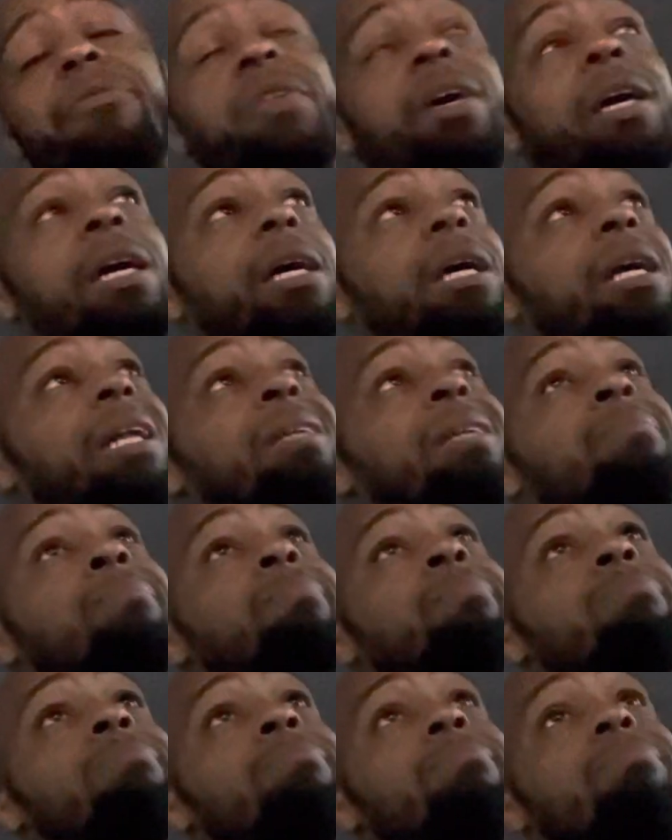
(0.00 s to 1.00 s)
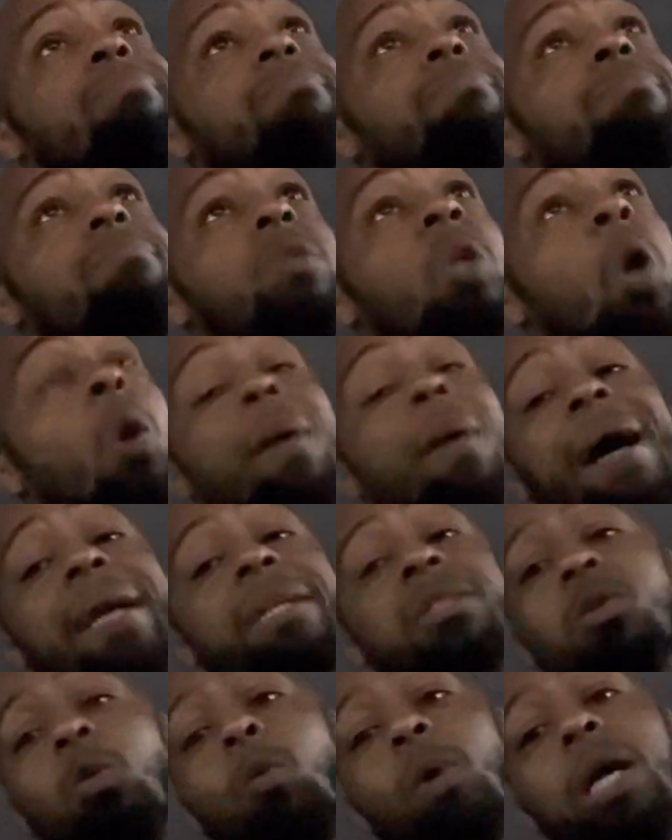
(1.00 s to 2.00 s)
and
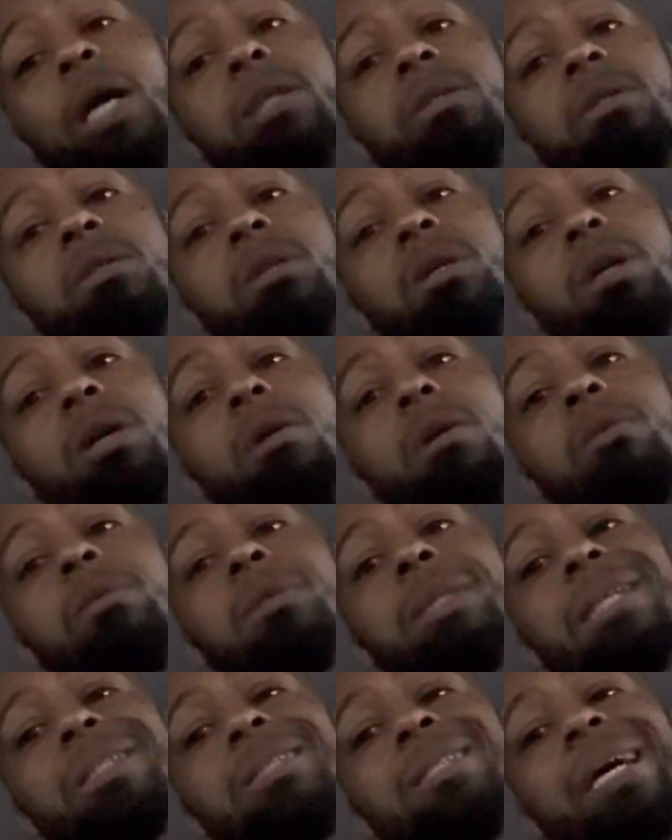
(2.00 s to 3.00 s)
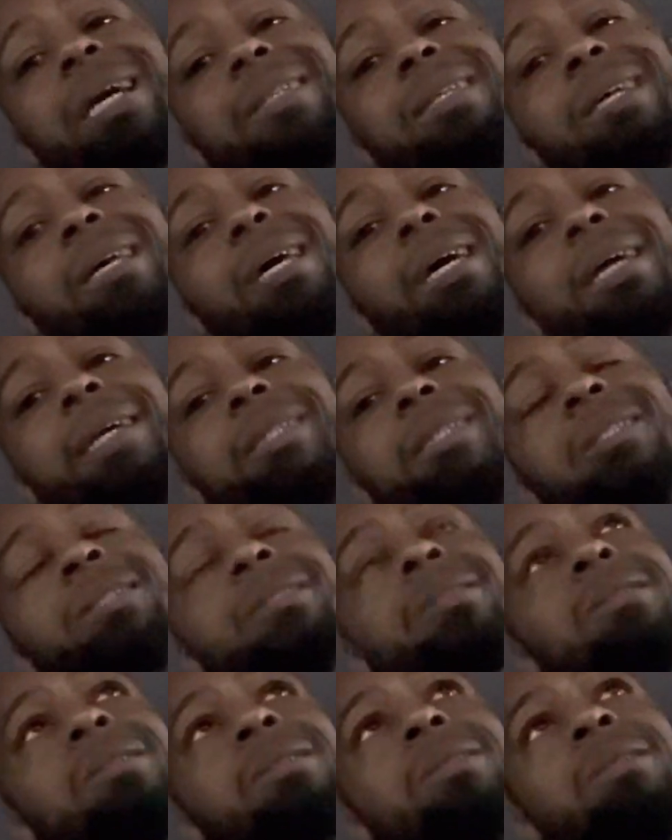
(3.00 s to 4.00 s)
nobody's the wiser. No, that's not the case.
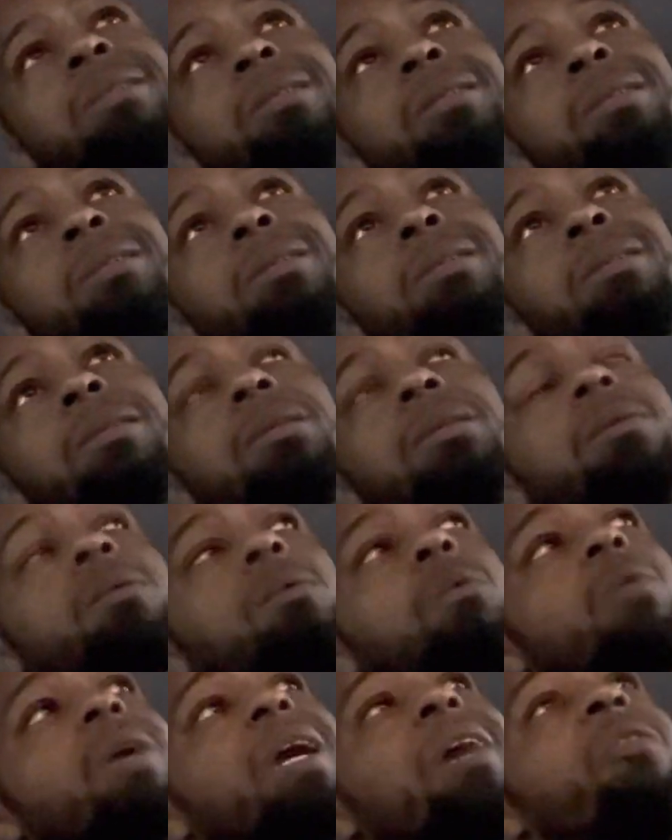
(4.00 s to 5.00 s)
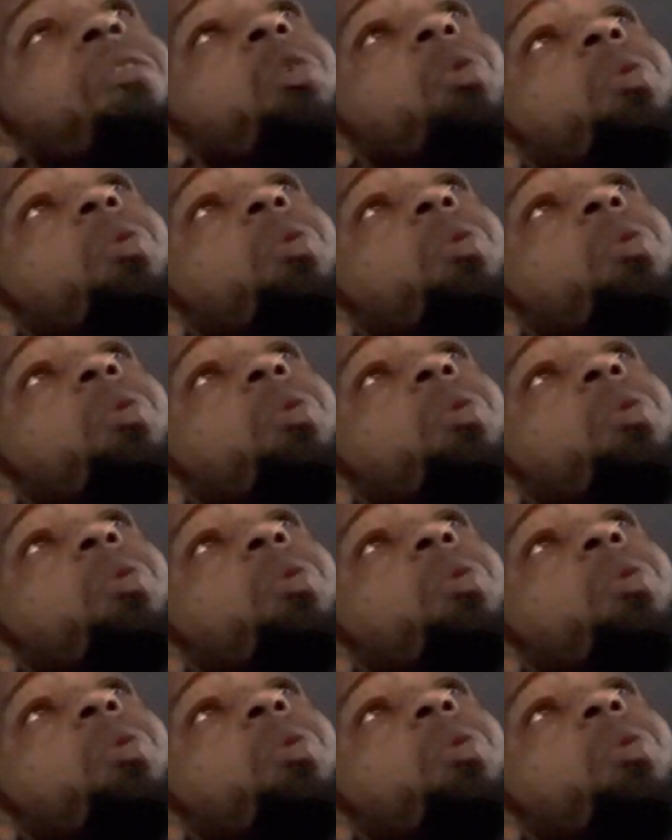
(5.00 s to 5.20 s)
Whenever you